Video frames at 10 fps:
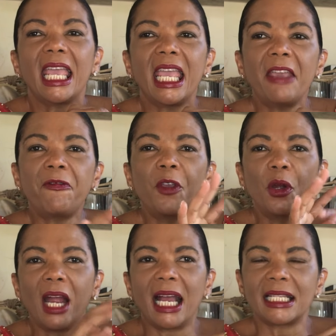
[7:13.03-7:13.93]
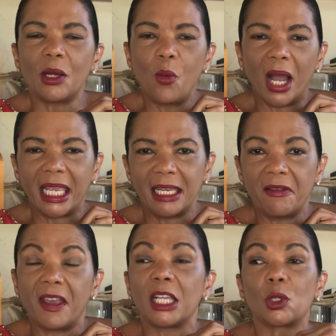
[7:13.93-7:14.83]
If you're at a wine
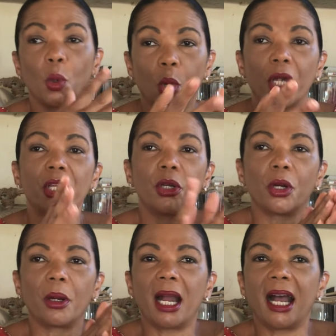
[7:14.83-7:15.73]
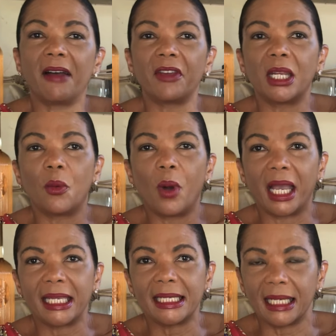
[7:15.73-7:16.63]
event or you're having a
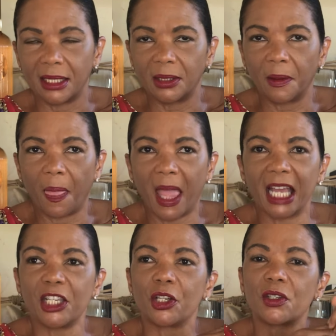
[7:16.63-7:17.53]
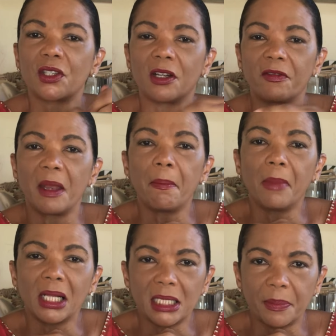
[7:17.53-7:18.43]
wine dinner and you're serving
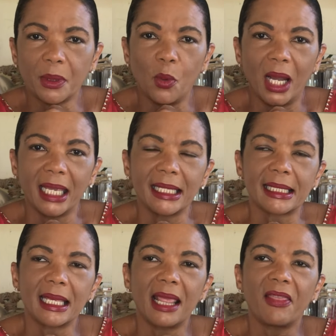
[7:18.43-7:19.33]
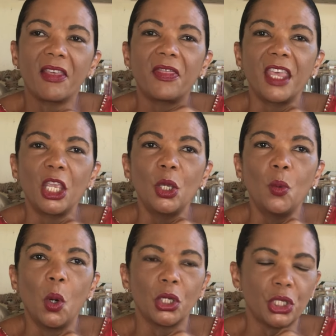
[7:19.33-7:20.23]
multiple wines, the thing you
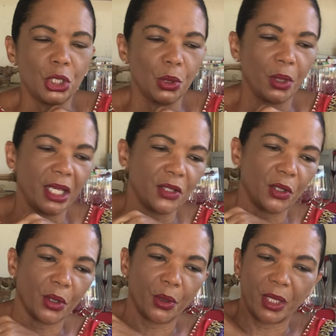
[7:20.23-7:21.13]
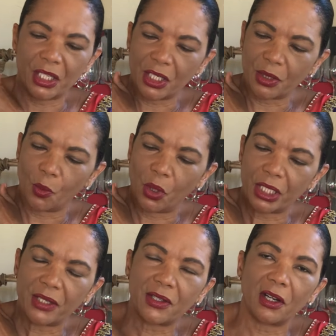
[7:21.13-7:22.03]
want to do is you're going to want
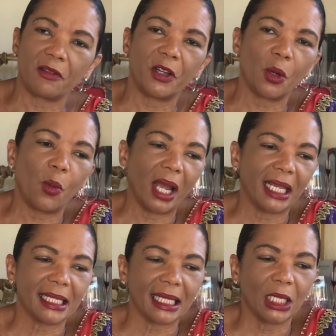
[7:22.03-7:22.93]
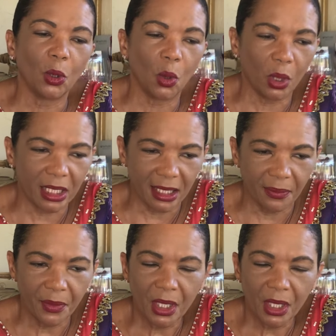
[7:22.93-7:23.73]
to serve your wines in order.